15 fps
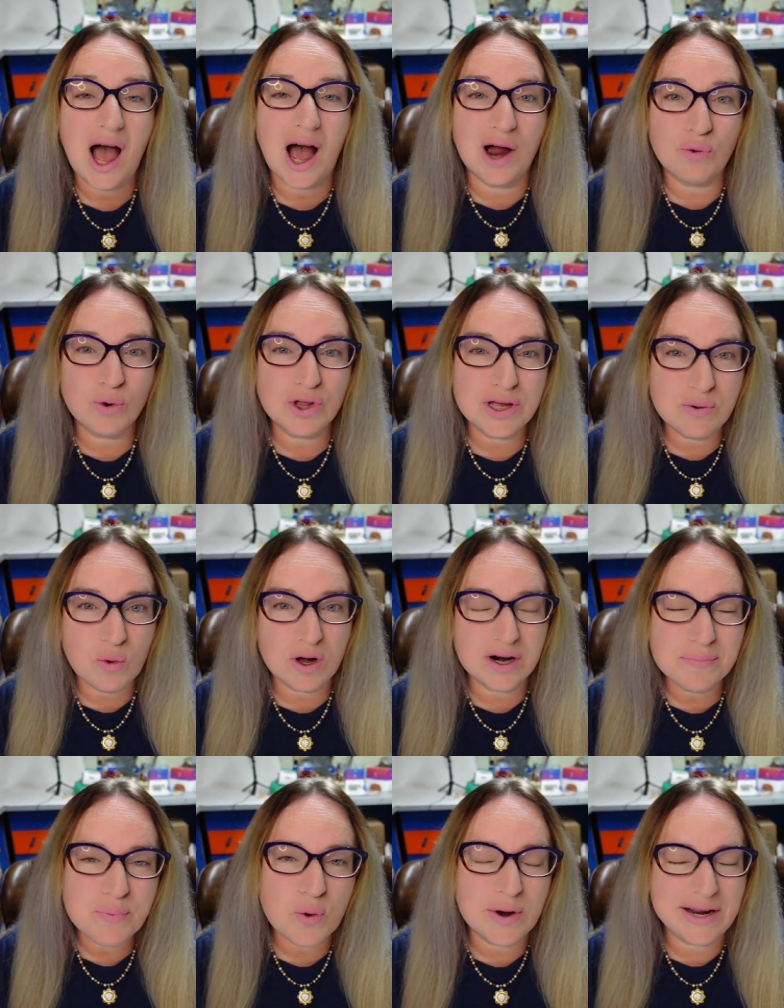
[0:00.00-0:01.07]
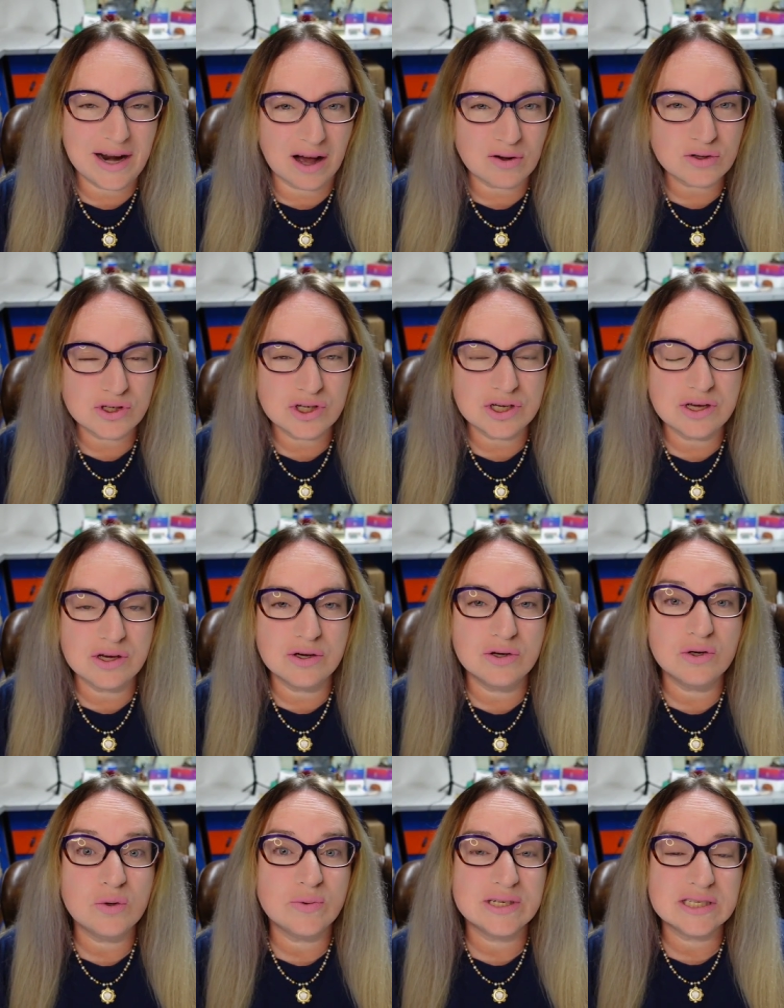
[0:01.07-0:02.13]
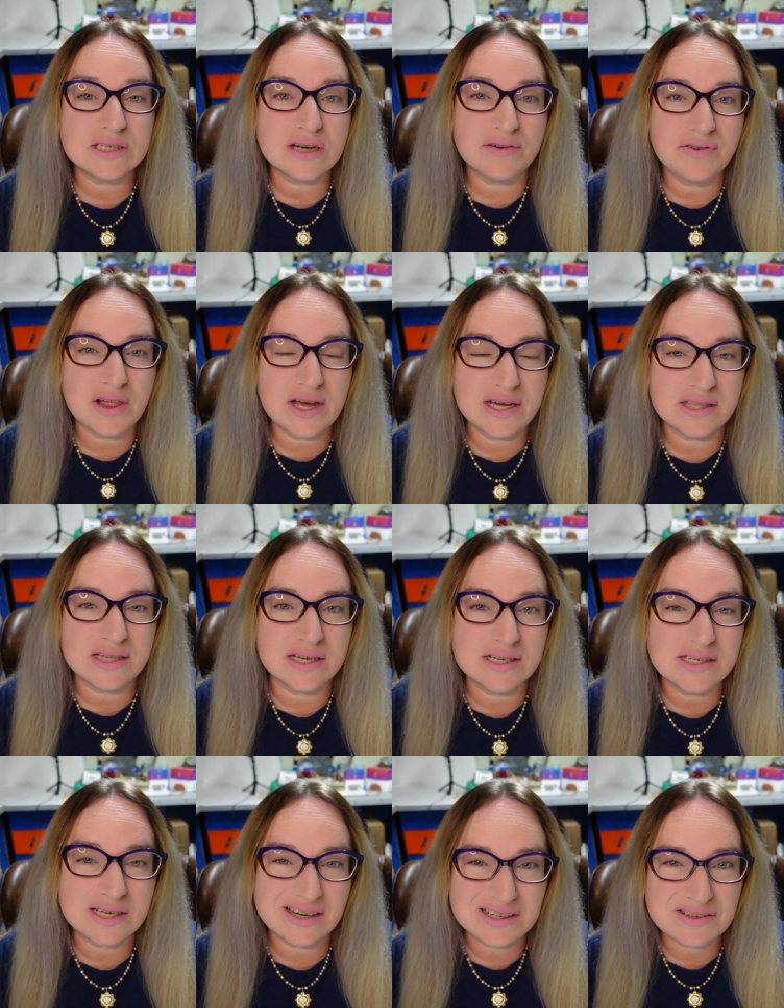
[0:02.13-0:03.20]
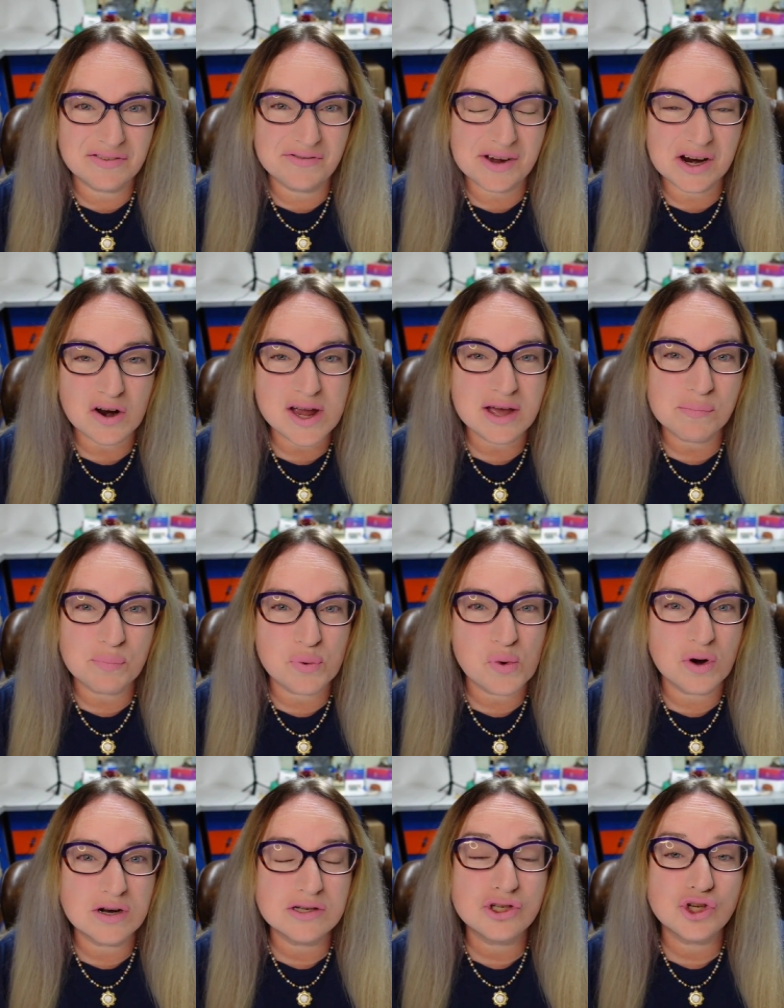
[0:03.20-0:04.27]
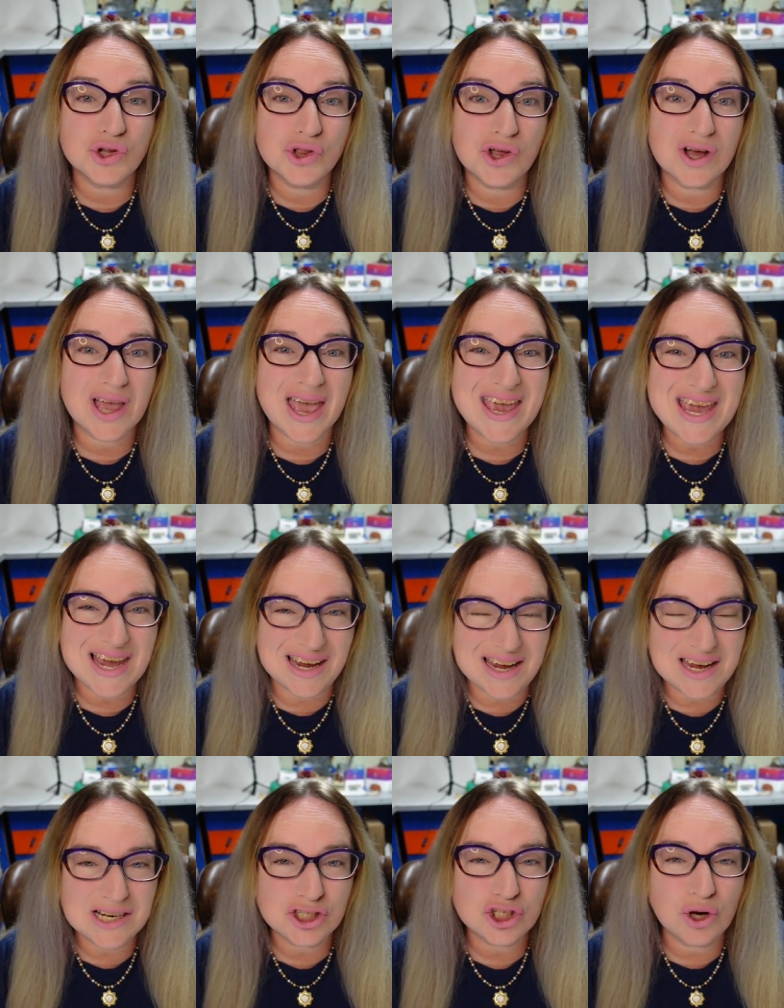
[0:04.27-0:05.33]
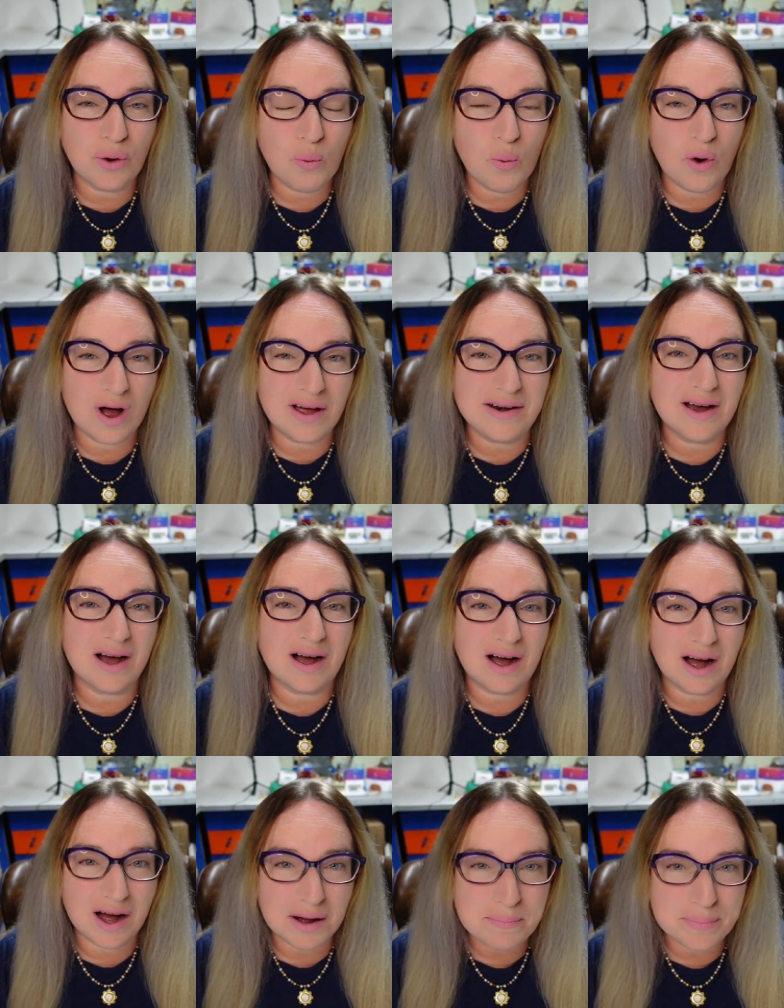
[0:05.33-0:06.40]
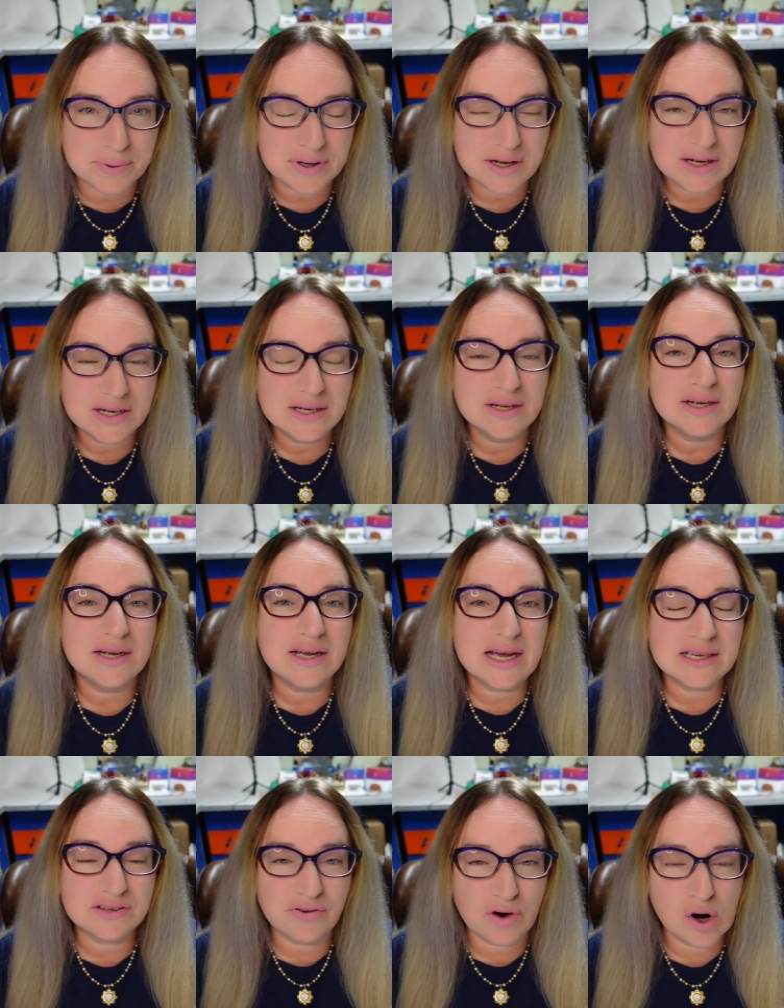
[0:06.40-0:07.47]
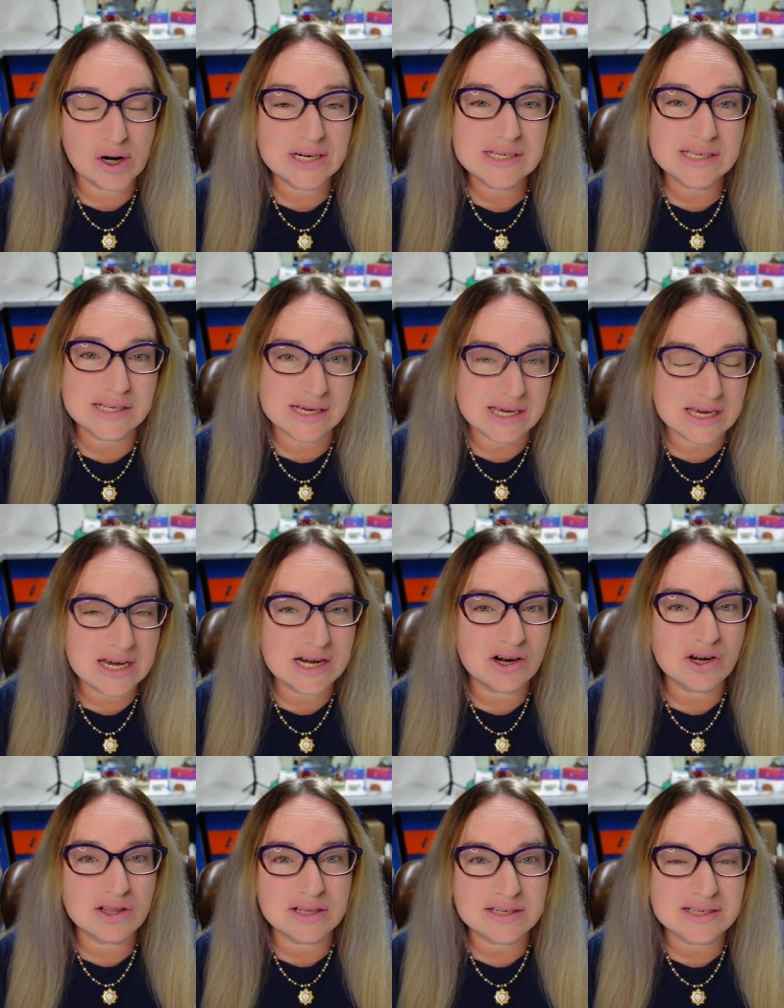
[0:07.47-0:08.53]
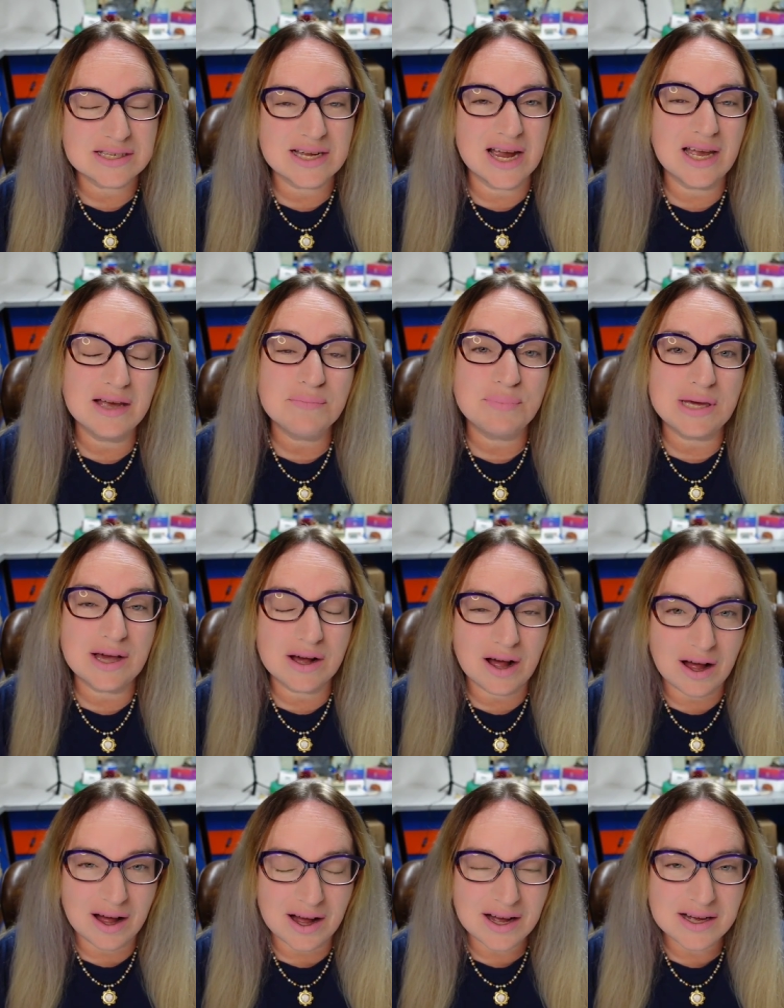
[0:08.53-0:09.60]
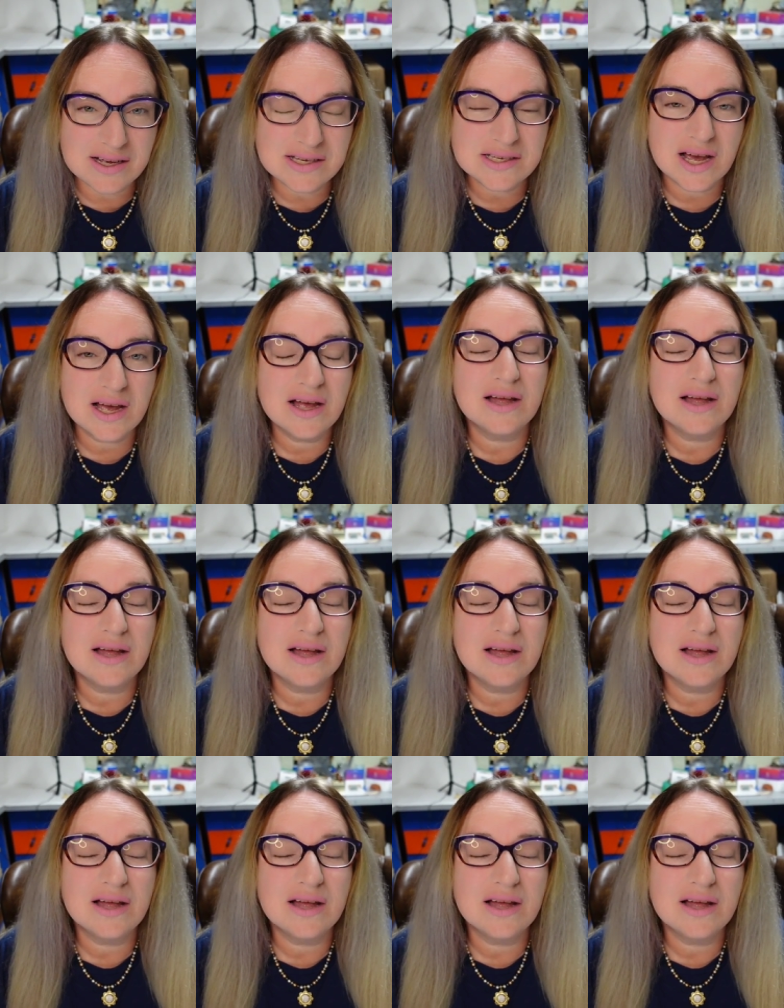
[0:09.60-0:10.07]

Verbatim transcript: I really wanna point out to you, with stuff like this, it is very important to look each one up as far as the year, the state, because